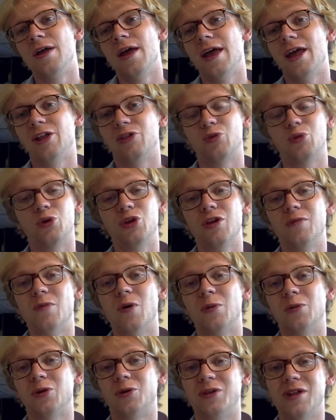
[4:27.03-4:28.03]
And it's really a
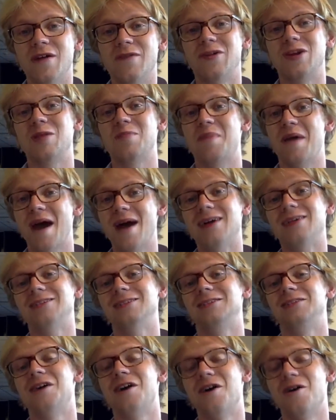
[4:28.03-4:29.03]
moment you'll never get back,
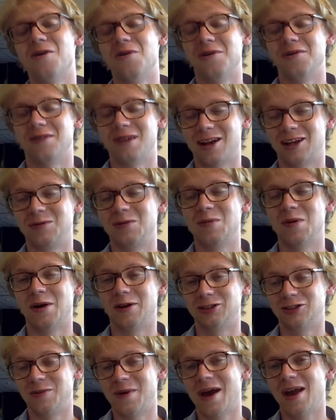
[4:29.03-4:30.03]
so not to be
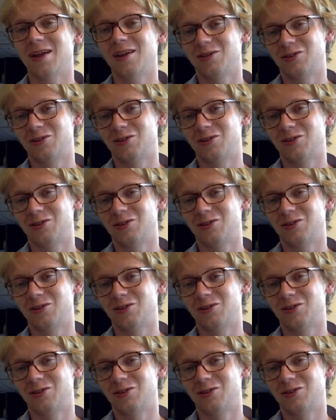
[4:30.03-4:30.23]
melodramatic,